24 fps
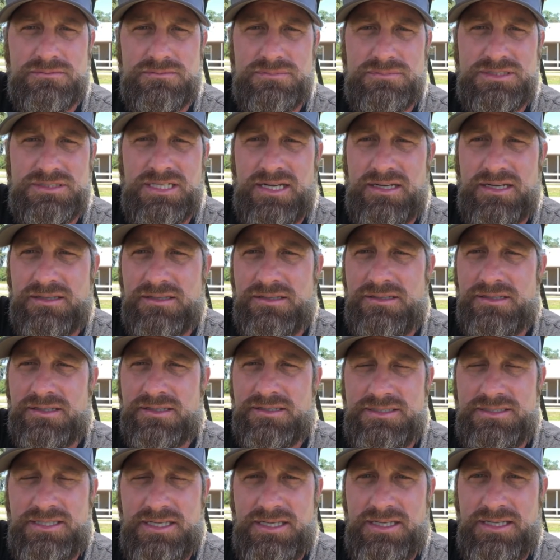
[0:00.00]
cycling a
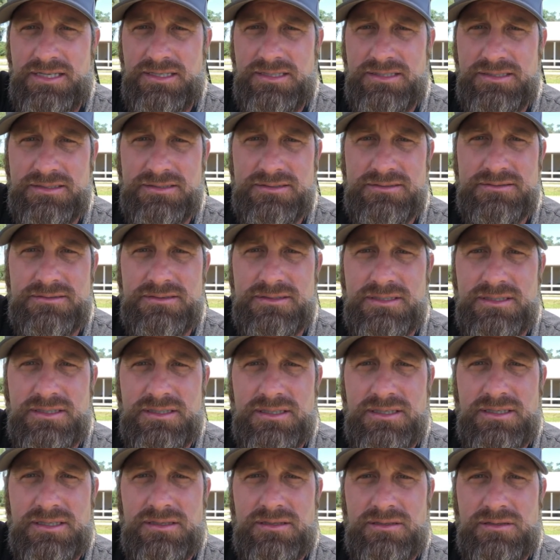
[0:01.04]
good tank and
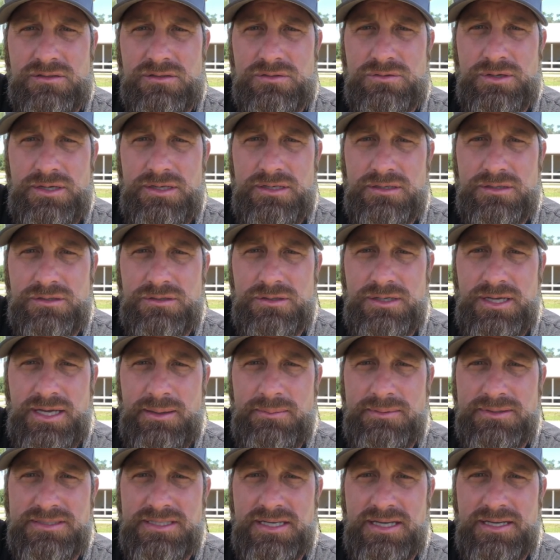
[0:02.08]
creating a good
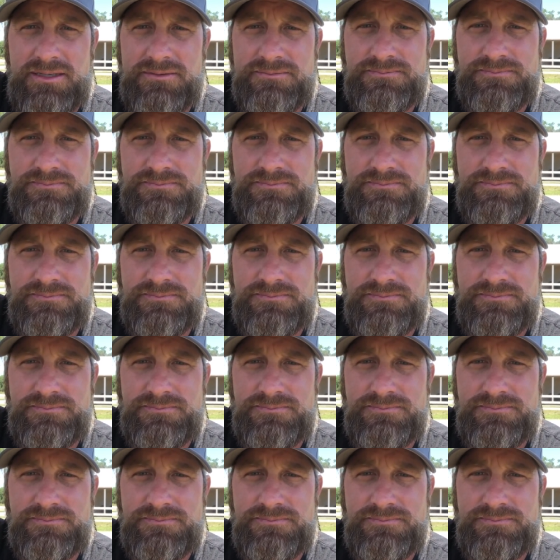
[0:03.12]
habitat.